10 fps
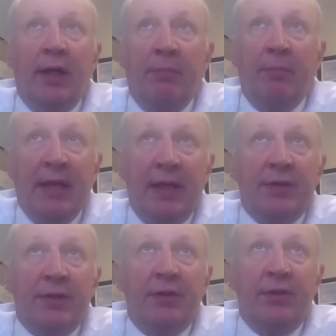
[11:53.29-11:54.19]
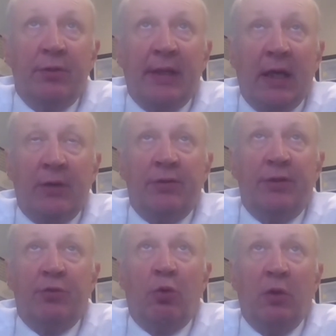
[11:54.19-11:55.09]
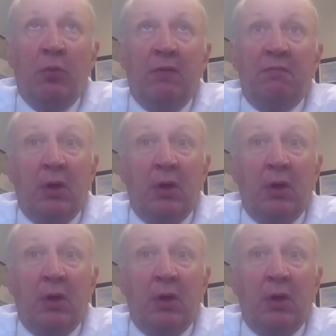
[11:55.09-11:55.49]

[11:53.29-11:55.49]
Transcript: meetings in 2021,